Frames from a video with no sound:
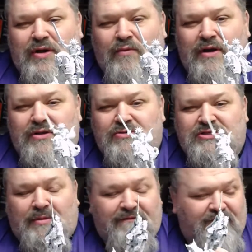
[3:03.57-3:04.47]
I want to do
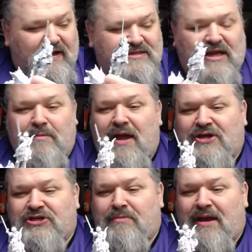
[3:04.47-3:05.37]
some effects on him. I
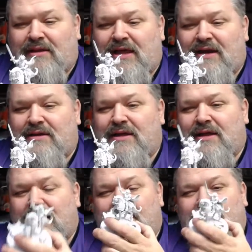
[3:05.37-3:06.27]
actually might let
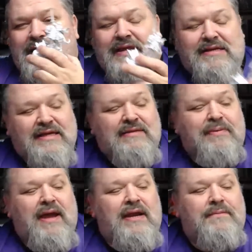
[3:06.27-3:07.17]
Lady D
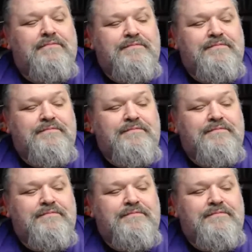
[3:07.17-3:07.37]
paint him.